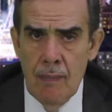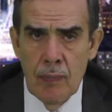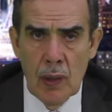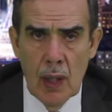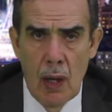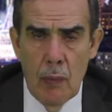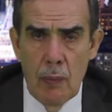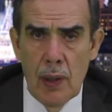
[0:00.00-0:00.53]

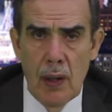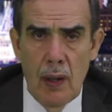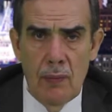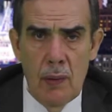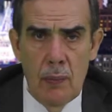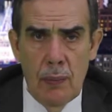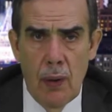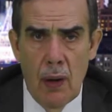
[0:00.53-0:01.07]
Our
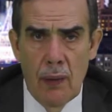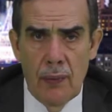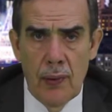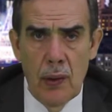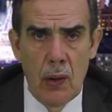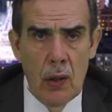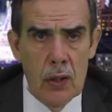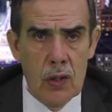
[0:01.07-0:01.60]
beloved Prophet
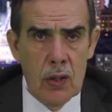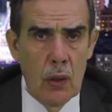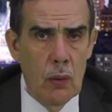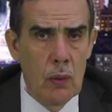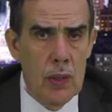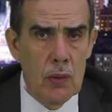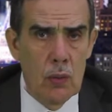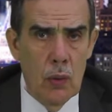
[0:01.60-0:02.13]
also
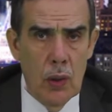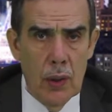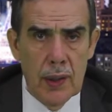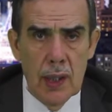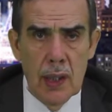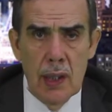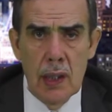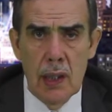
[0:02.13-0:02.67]
was
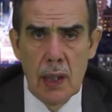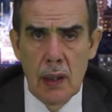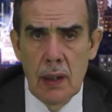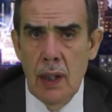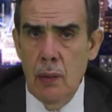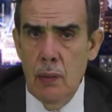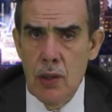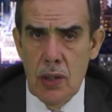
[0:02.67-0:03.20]
working until he
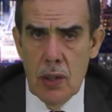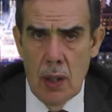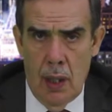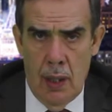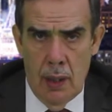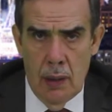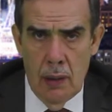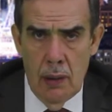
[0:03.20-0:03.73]
was
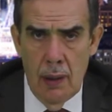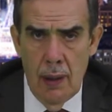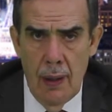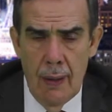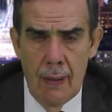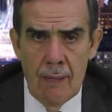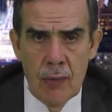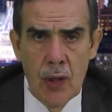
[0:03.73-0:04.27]
tired.
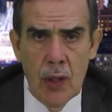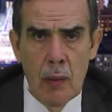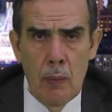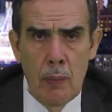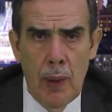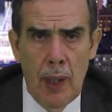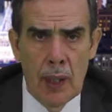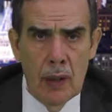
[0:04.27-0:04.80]
The
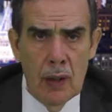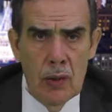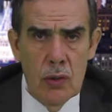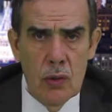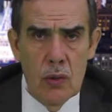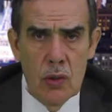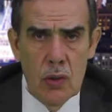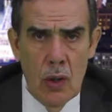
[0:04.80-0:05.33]
companions
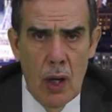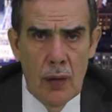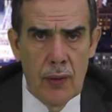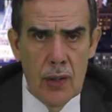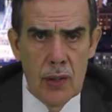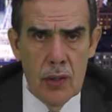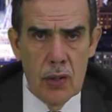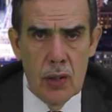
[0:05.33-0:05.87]
who saw
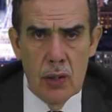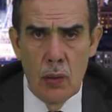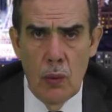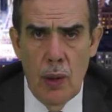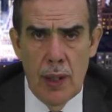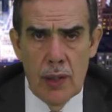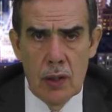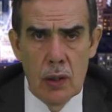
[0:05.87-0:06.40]
this
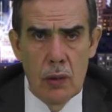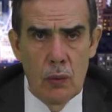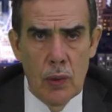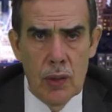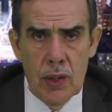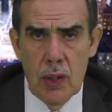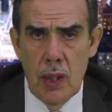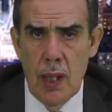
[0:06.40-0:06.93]
situation were
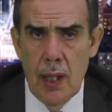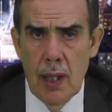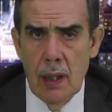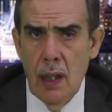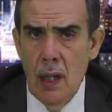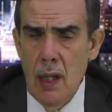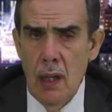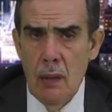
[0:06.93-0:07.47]
saying,
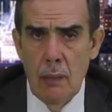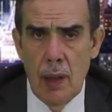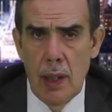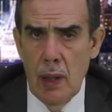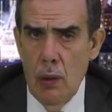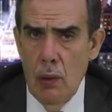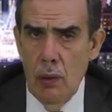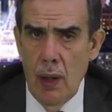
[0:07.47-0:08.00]
"May
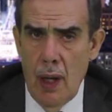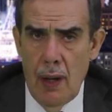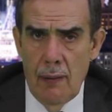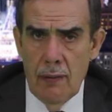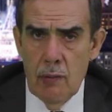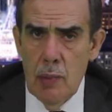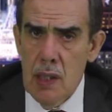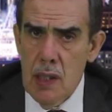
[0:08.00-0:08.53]
our
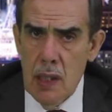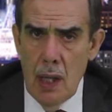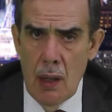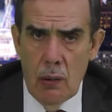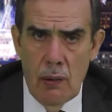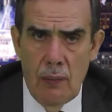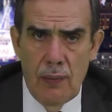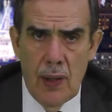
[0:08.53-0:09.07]
lives be
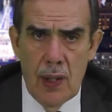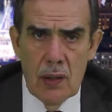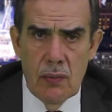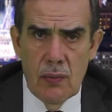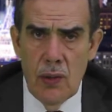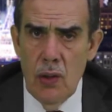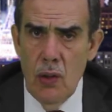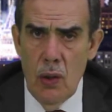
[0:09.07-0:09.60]
sacrificed for
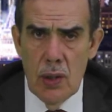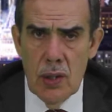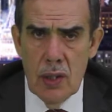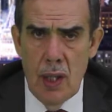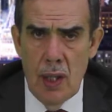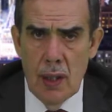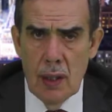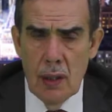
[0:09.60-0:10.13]
your
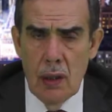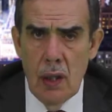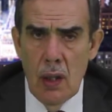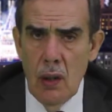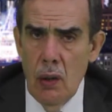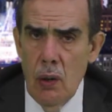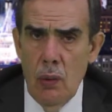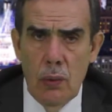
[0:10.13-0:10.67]
sake,
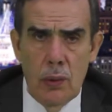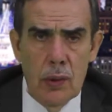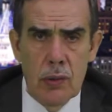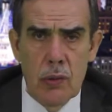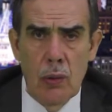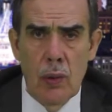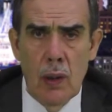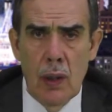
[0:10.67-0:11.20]
O
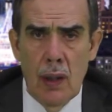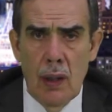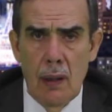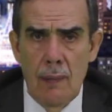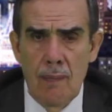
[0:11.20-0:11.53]
Rasulullah.